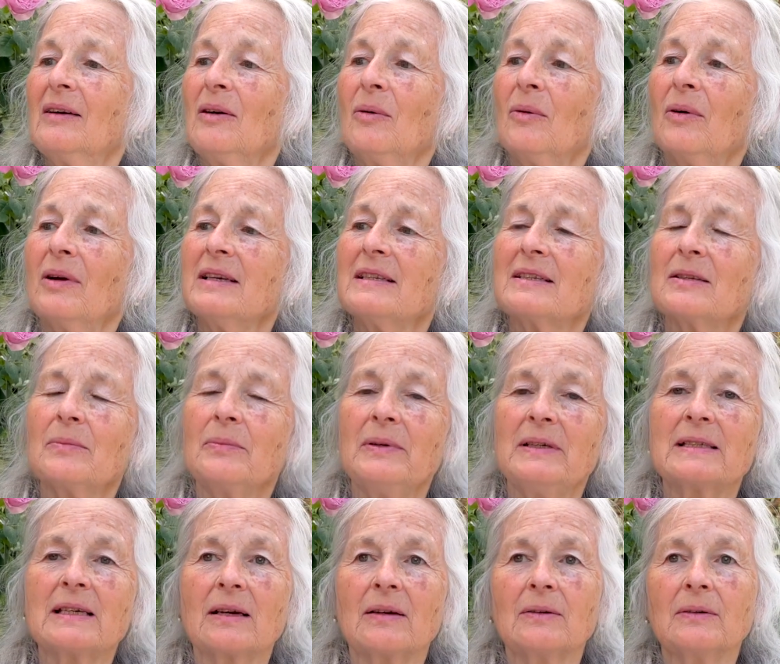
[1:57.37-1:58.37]
what is a
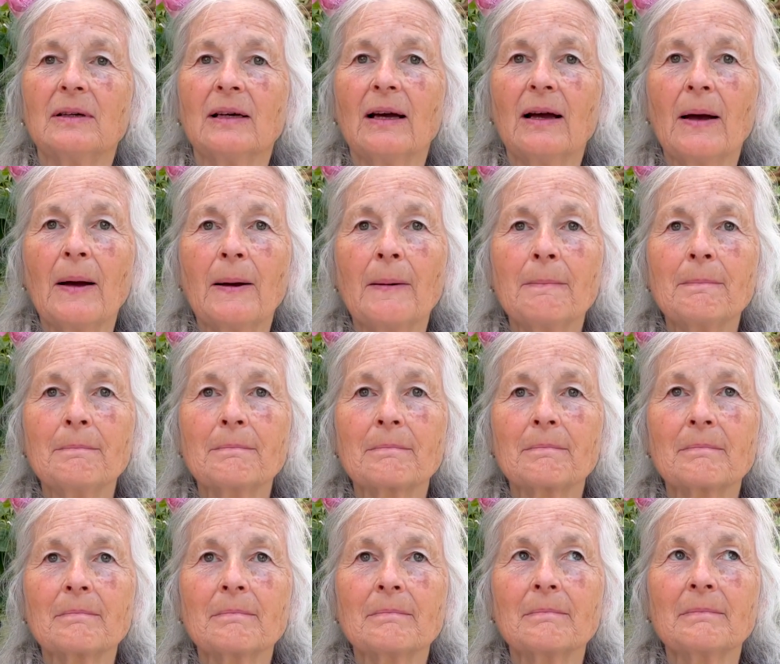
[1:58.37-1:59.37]
widow? Um,
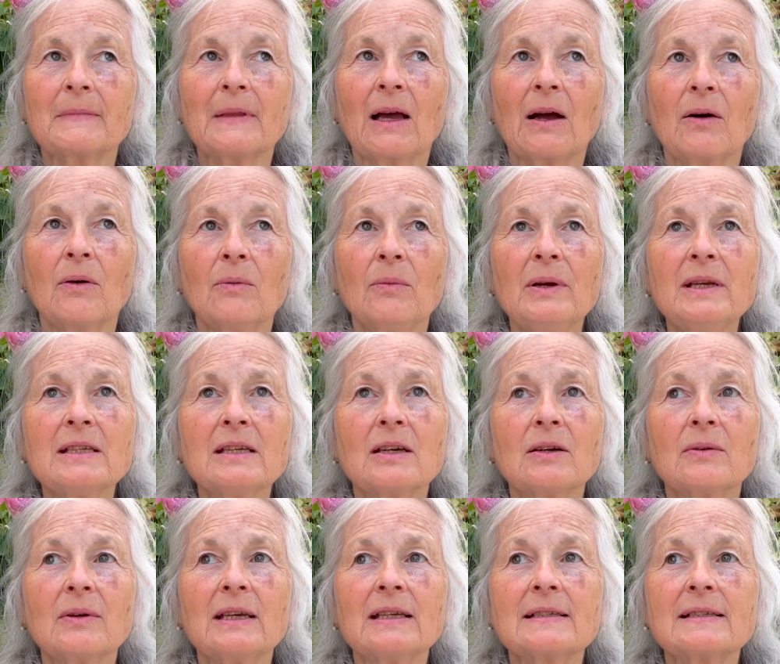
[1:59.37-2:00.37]
now, a
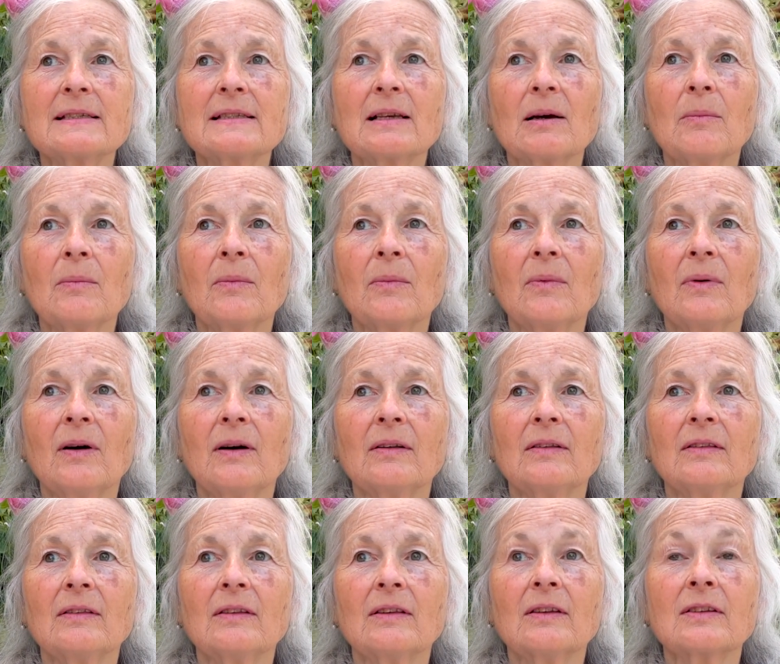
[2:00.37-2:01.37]
widow is
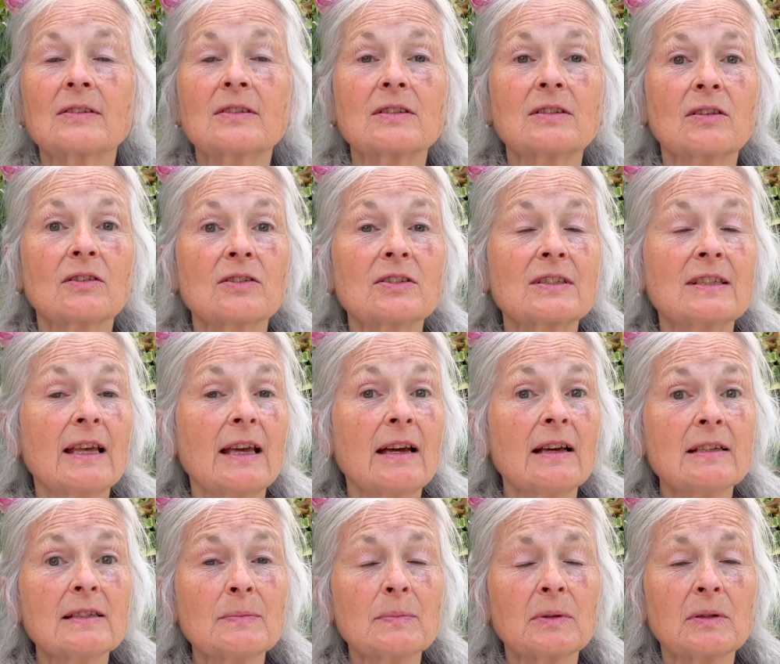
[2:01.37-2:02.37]
someone that's lost their
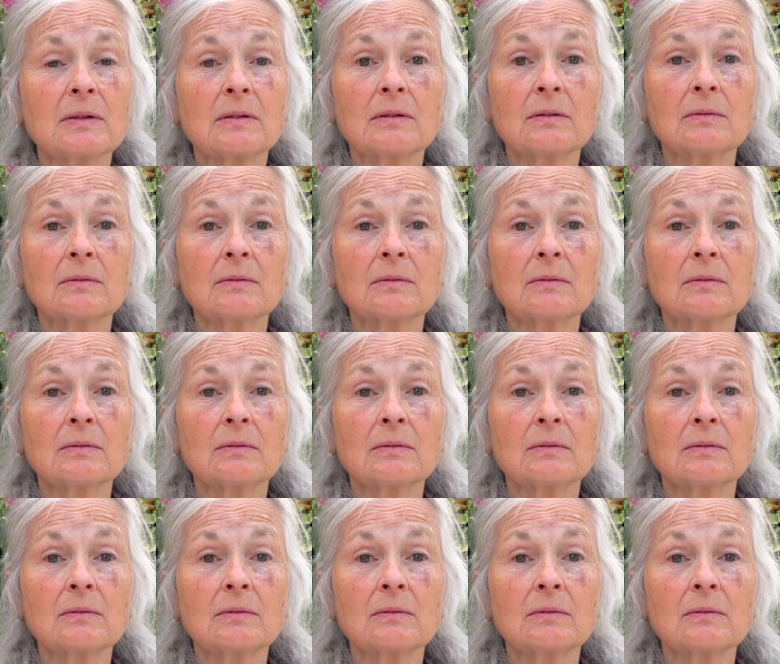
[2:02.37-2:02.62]
husband,